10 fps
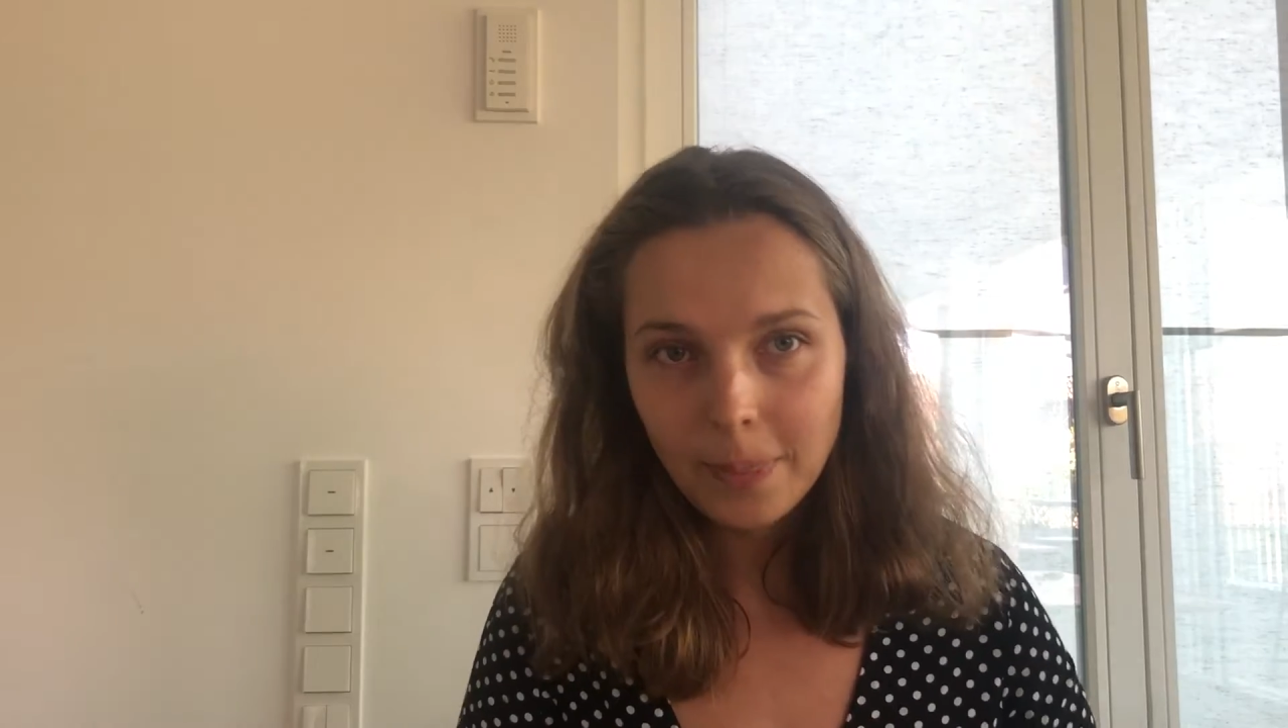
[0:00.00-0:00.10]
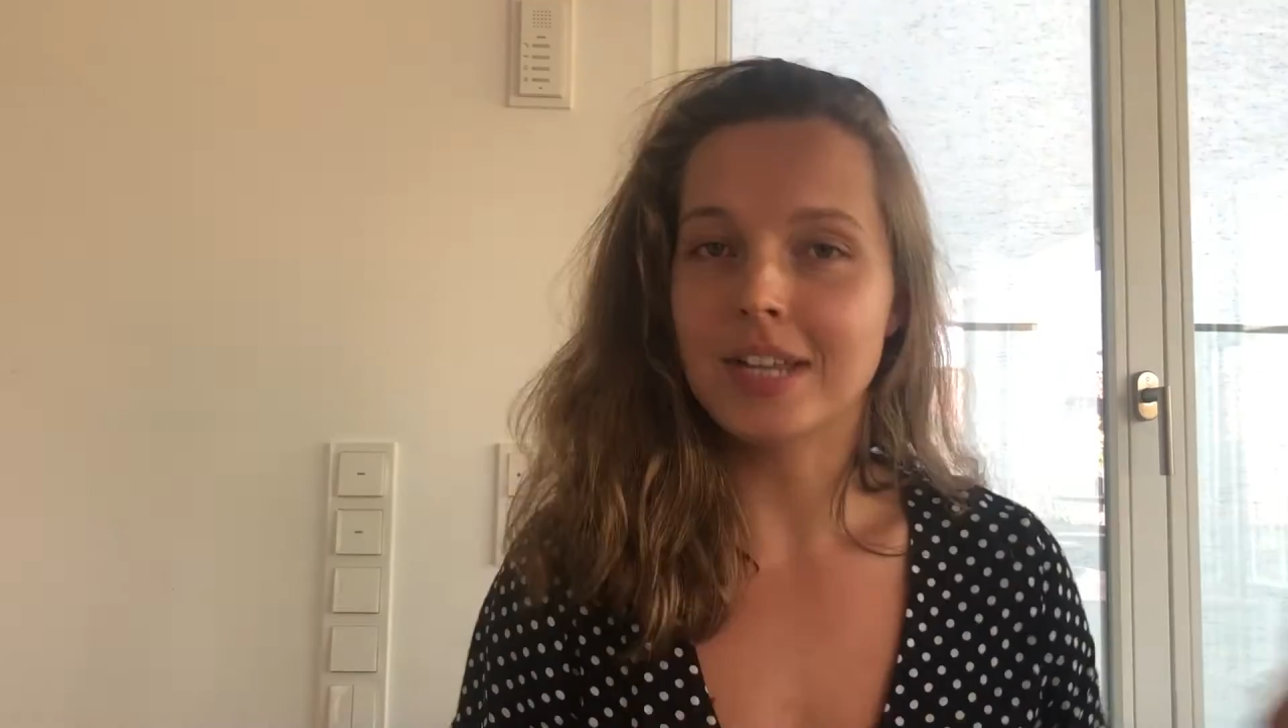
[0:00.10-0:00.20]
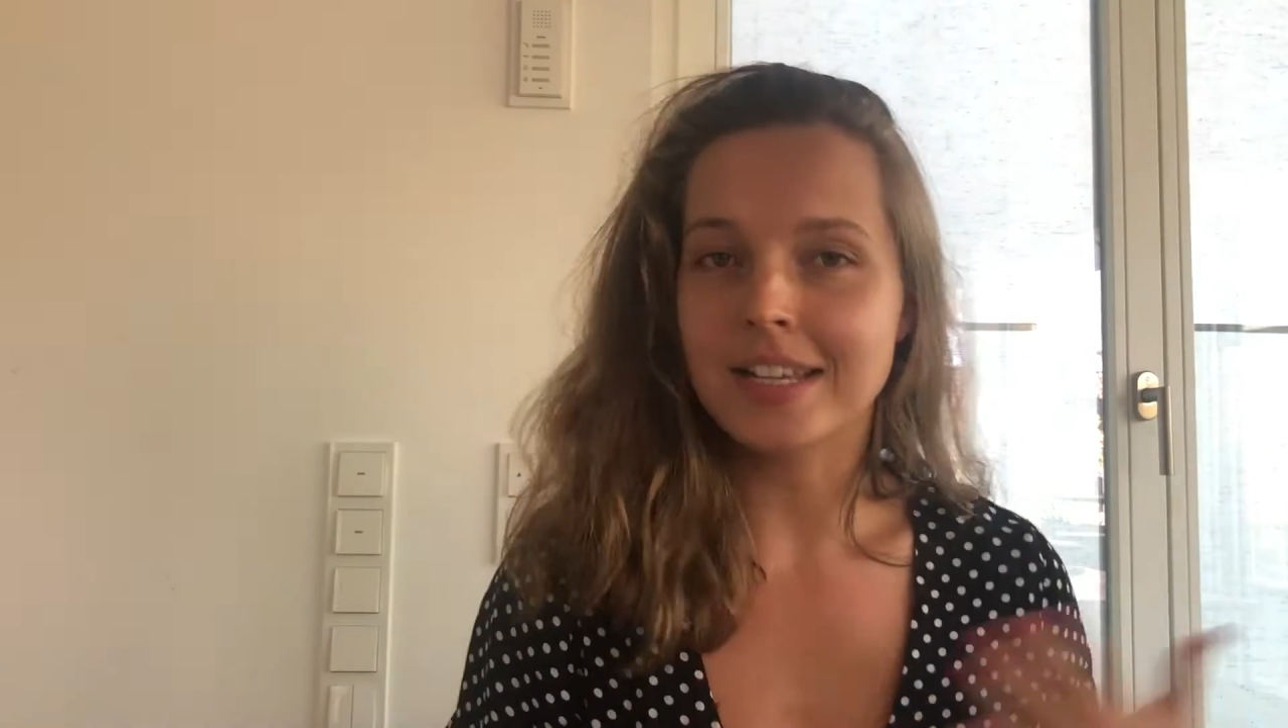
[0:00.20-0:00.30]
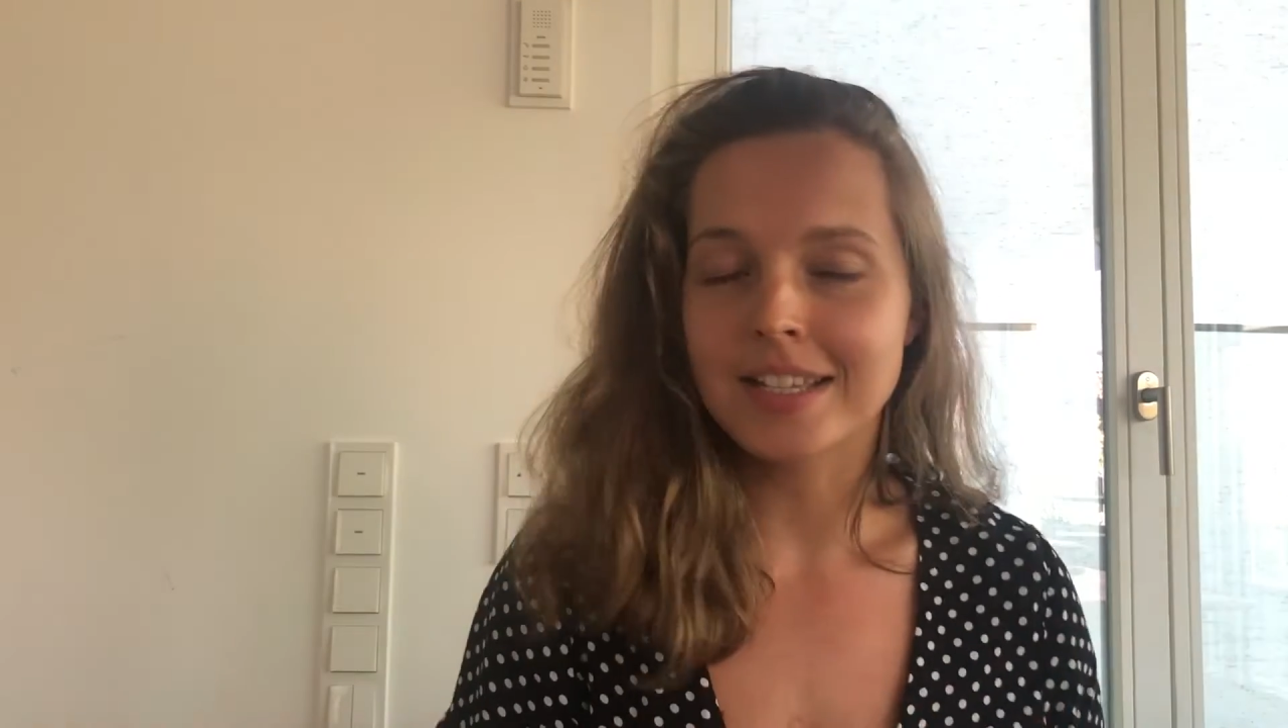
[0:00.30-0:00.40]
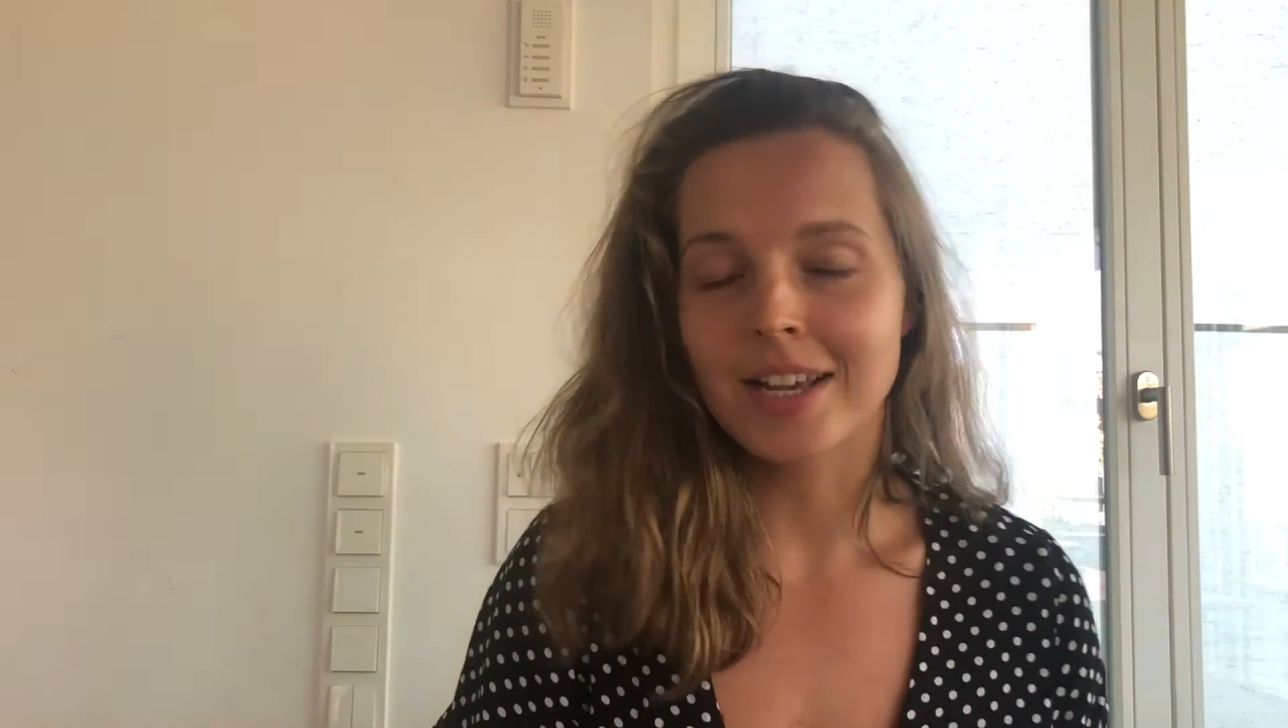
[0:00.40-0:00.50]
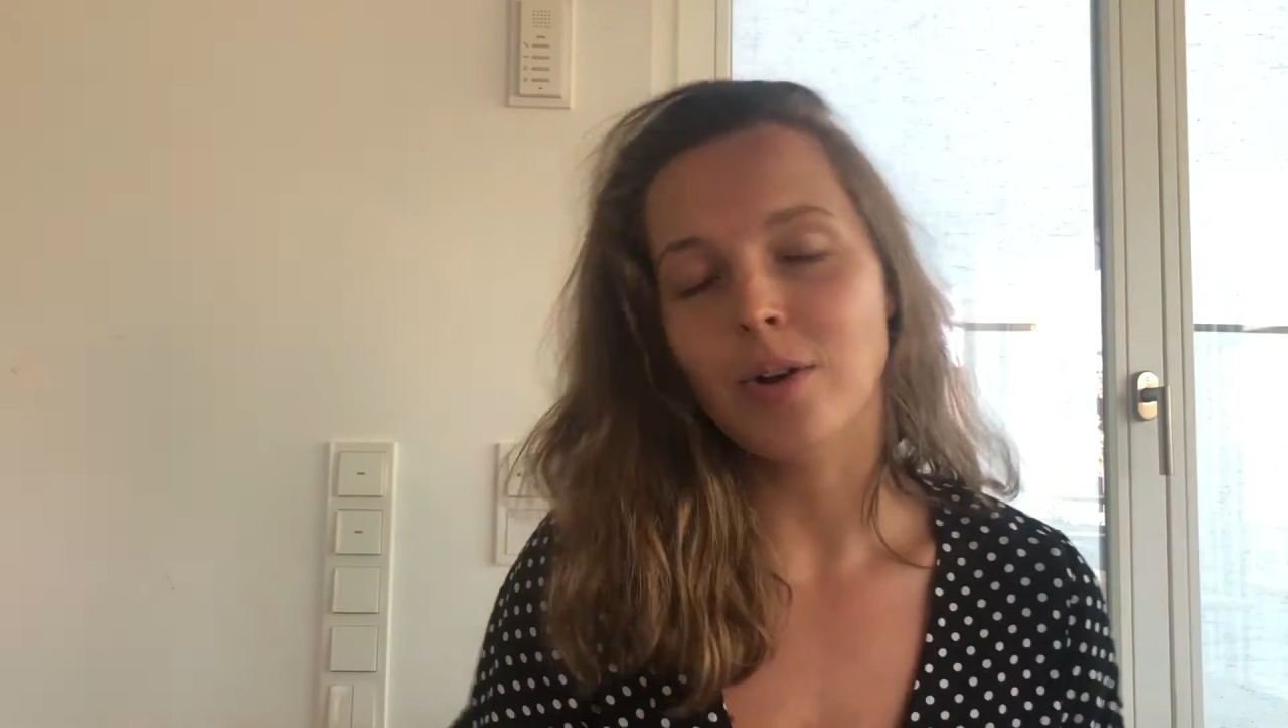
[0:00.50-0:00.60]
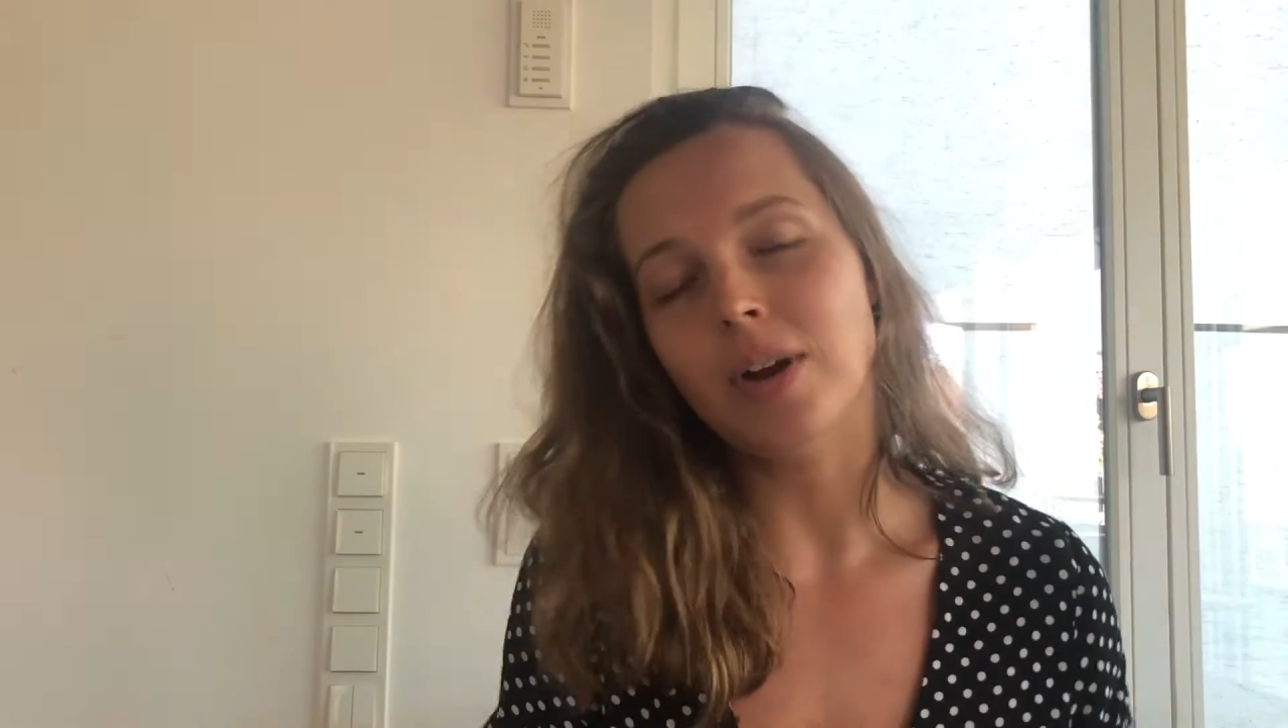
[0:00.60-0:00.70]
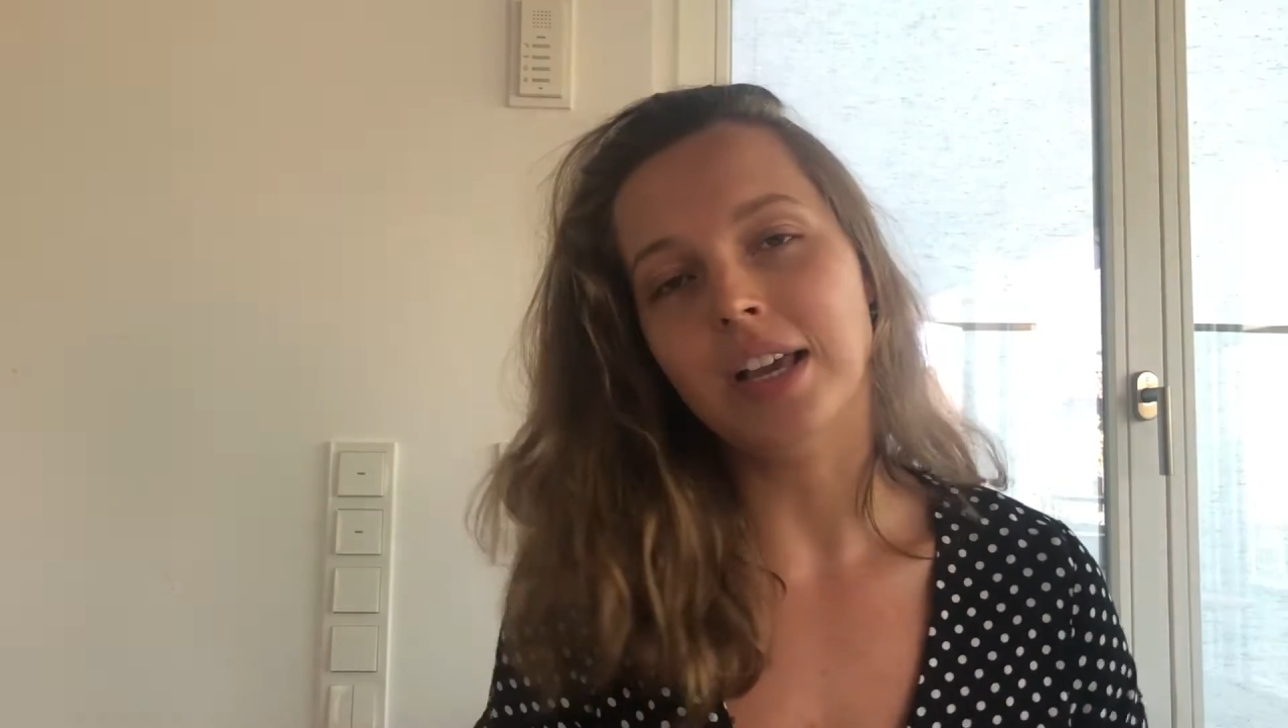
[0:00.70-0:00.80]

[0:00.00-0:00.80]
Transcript: Two days ago,